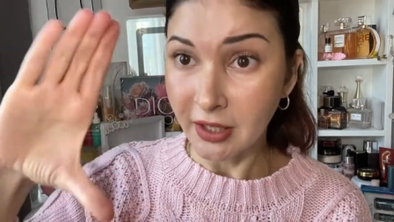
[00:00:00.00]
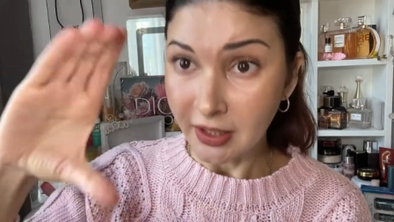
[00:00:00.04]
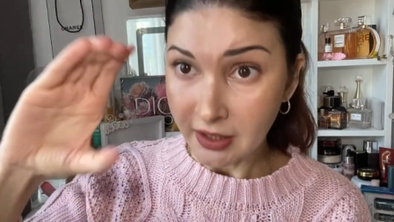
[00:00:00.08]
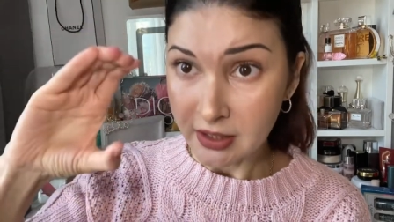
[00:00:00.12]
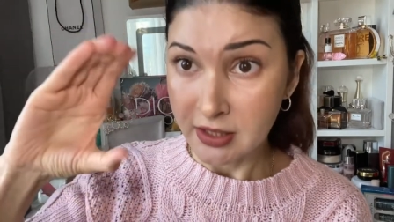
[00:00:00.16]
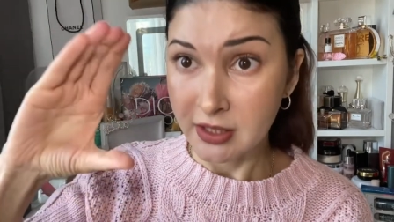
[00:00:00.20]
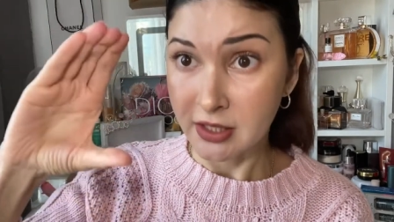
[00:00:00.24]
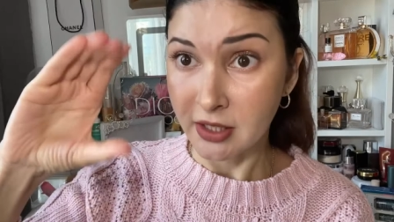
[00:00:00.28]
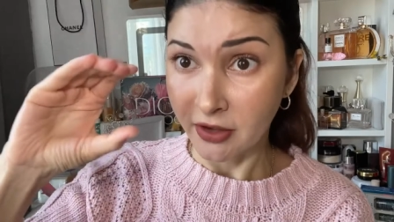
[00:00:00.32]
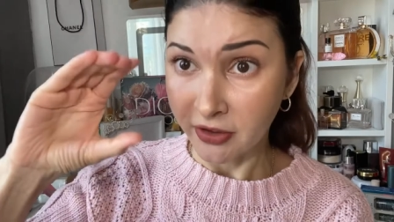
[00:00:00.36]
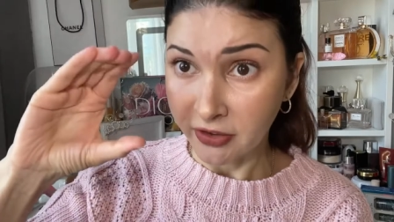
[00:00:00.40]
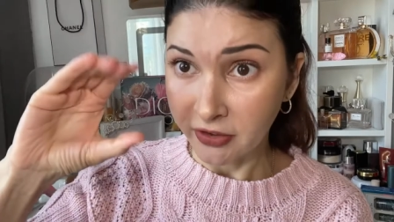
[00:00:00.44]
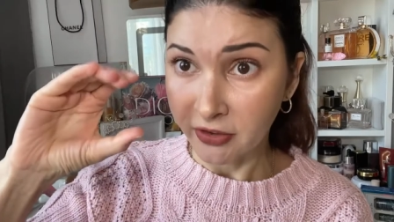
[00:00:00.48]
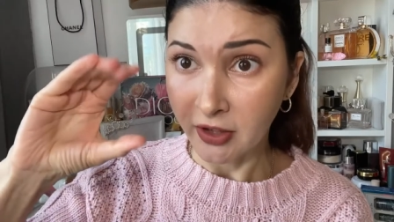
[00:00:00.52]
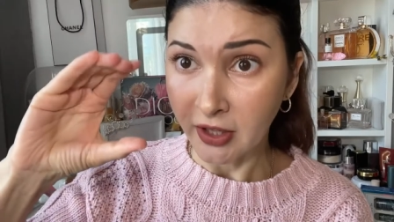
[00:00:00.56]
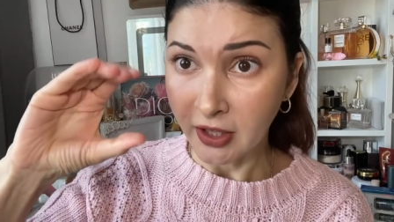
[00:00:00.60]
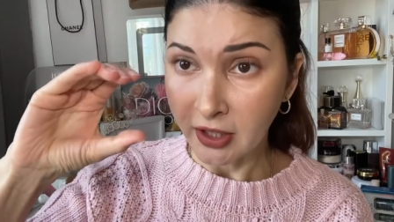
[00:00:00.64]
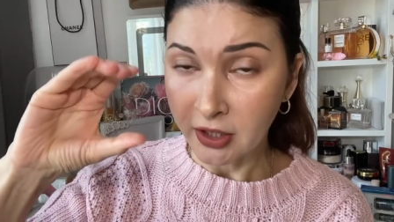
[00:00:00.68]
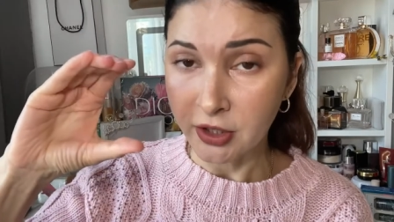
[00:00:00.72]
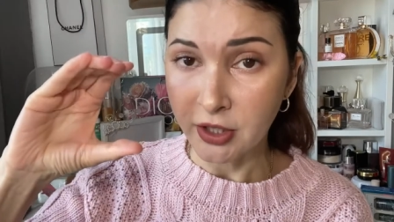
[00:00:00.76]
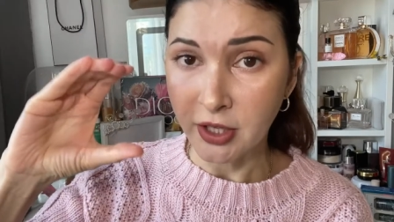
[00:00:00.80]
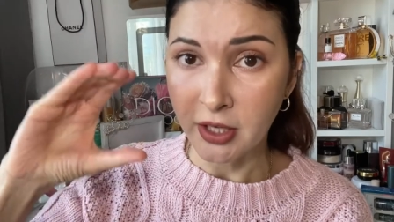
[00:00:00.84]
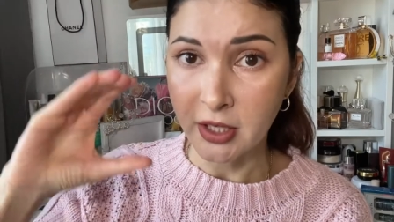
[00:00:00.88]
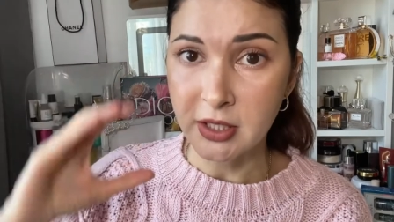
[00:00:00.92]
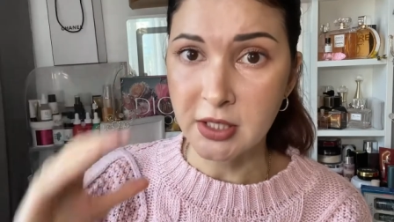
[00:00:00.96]
its
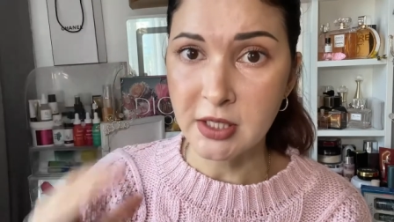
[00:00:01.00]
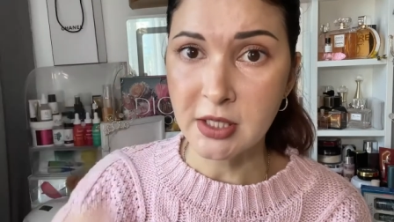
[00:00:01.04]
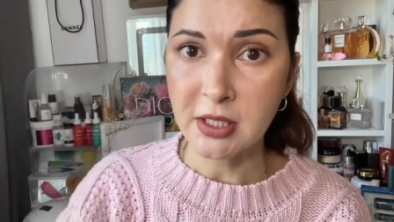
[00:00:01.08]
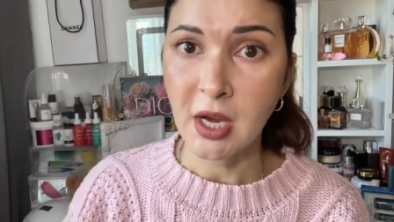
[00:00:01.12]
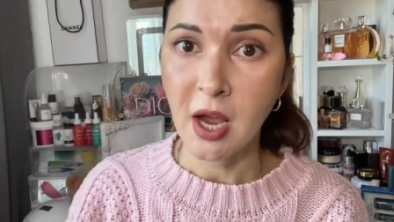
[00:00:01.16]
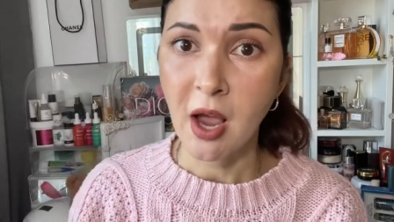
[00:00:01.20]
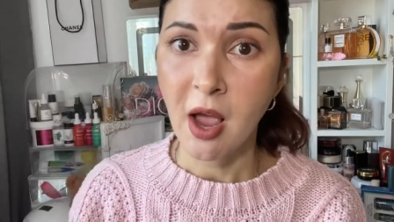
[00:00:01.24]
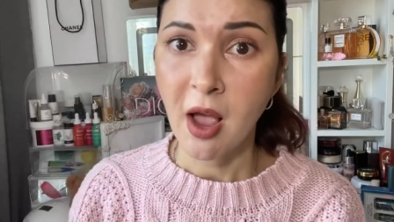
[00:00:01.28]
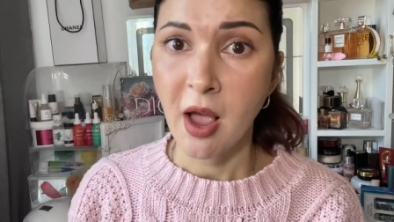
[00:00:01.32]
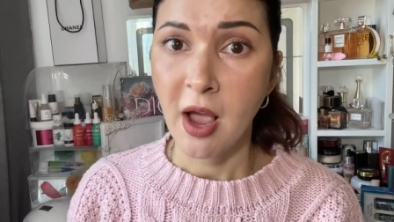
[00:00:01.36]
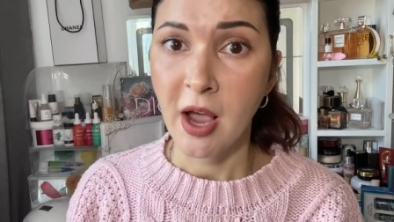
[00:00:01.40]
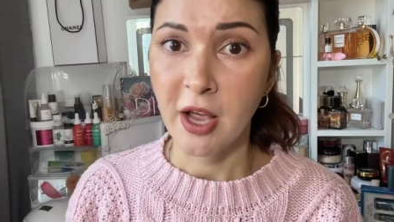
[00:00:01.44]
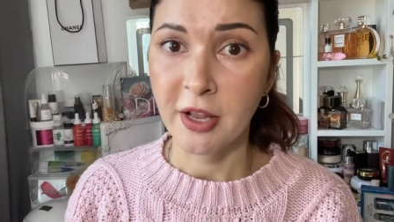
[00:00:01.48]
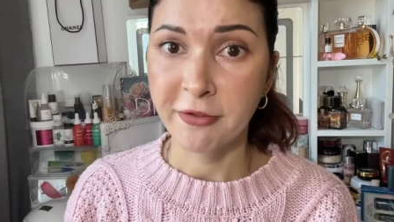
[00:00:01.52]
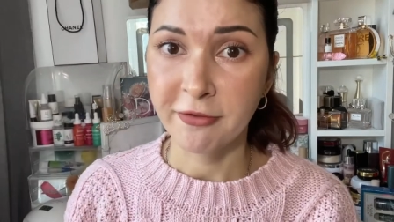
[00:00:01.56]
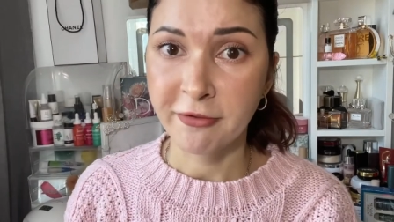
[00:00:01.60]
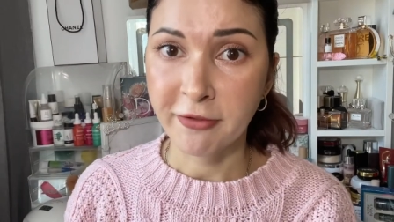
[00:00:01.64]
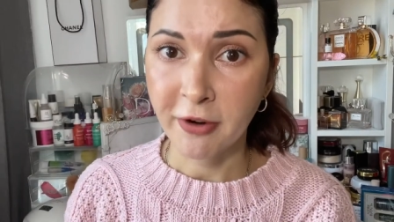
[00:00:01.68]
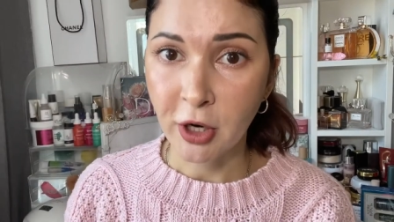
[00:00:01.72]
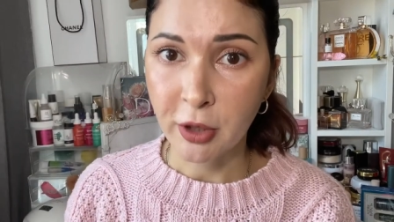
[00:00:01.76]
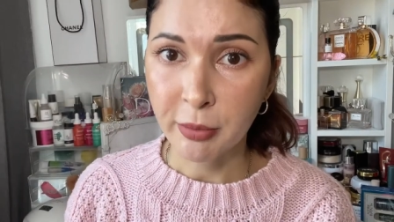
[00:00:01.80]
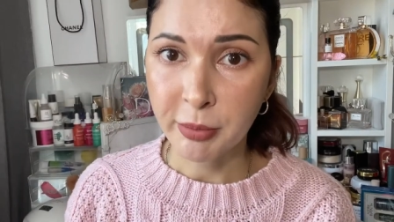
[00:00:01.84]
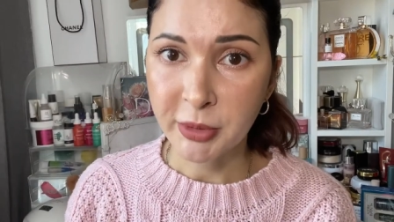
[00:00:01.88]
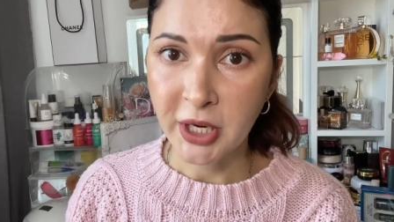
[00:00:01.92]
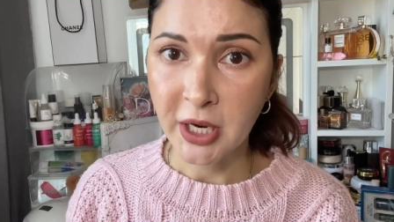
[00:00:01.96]
thickness and
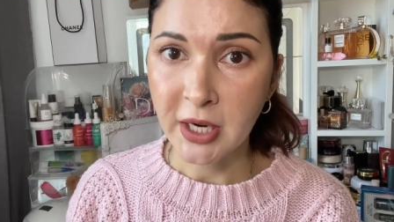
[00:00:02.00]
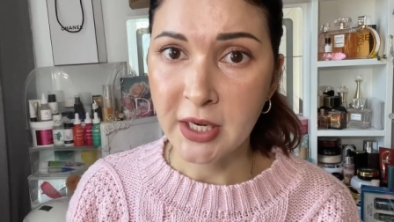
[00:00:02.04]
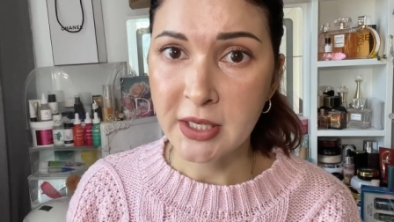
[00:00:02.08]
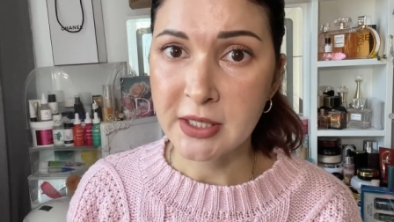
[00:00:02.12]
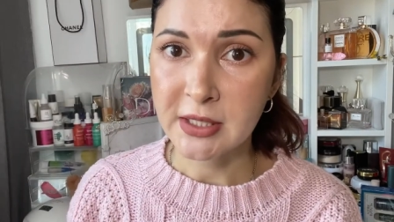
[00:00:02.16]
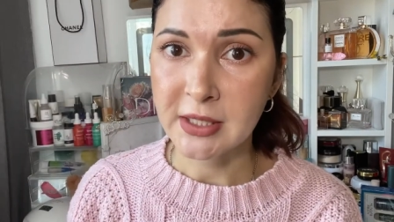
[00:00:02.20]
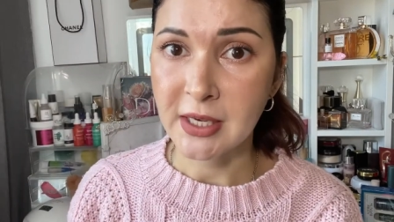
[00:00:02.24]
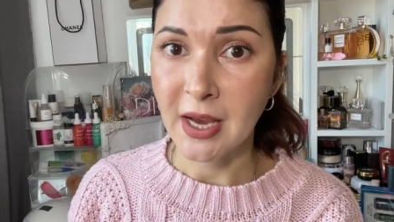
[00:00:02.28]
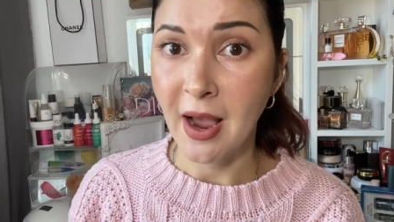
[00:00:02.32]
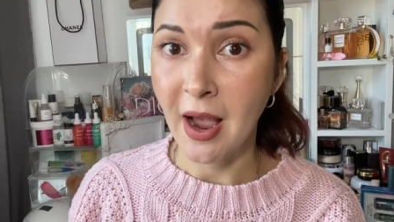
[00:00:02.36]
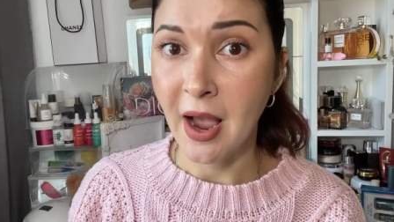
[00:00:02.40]
firmness,